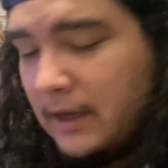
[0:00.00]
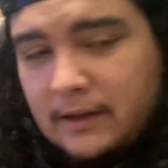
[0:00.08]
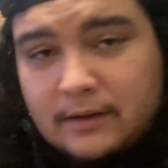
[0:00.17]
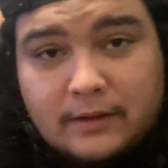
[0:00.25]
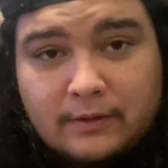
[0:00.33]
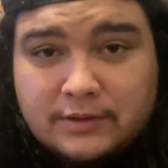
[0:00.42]

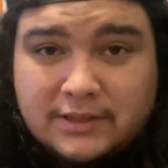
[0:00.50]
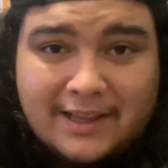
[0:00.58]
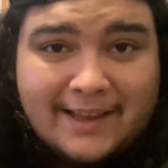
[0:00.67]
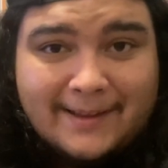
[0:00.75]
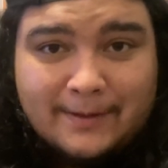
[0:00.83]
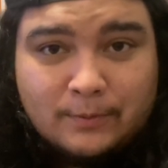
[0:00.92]
There was a
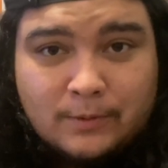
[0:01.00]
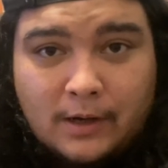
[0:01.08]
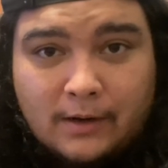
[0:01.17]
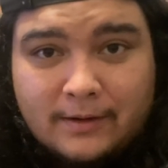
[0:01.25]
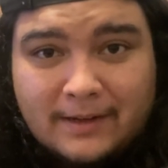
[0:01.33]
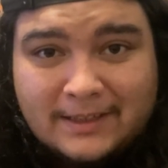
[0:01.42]
lot of
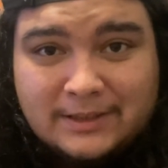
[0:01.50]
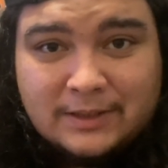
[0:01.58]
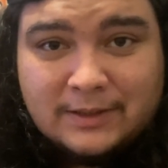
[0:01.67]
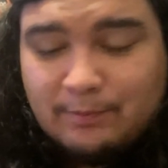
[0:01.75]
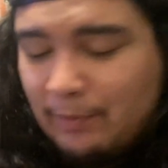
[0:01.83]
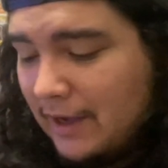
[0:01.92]
car that
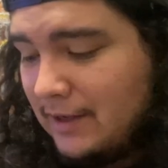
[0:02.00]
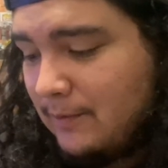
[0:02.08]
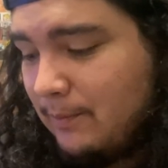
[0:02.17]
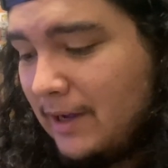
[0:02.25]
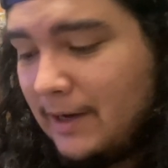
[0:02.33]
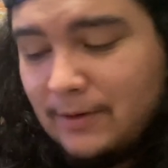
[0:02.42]
just passed
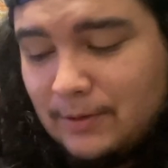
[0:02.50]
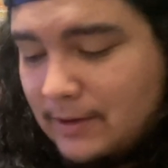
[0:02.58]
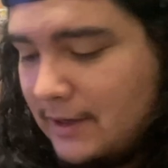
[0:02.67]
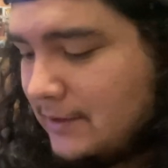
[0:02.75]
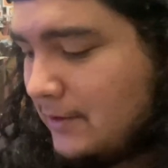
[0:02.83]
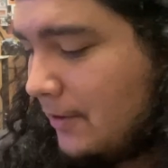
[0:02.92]
by. I know you
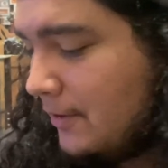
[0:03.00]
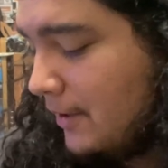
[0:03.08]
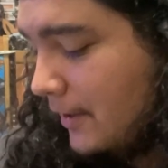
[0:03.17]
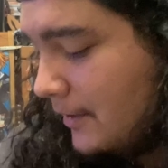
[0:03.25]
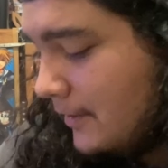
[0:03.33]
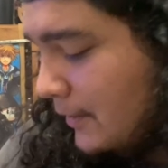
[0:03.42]
guys heard
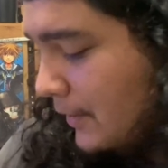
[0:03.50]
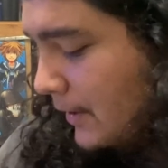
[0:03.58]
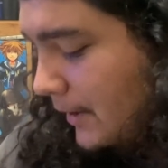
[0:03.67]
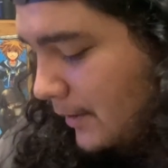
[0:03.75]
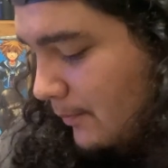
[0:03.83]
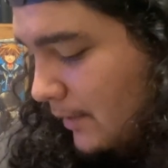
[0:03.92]
that,
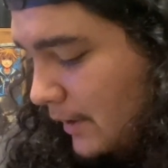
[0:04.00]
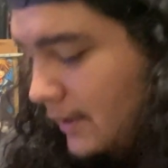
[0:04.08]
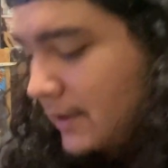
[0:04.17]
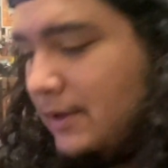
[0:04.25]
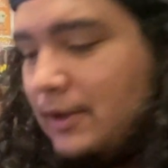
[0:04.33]
but